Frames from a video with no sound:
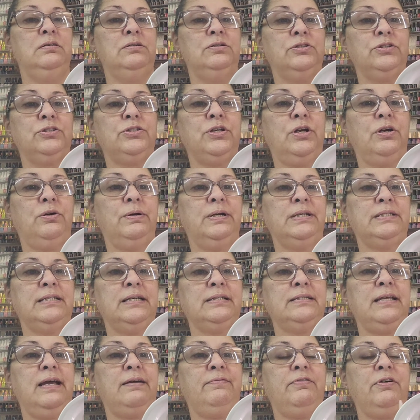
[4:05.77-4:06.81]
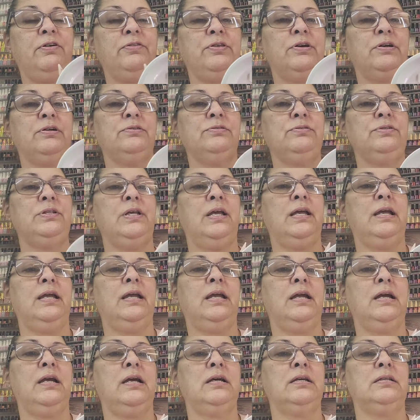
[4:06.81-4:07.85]
So it does have all those,
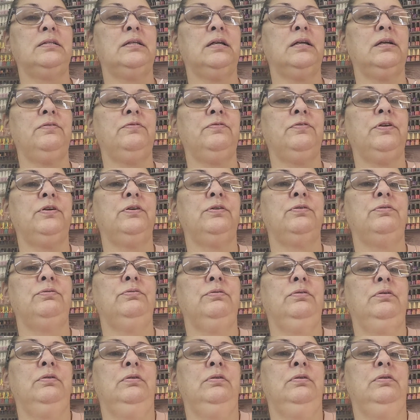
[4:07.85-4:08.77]
and if you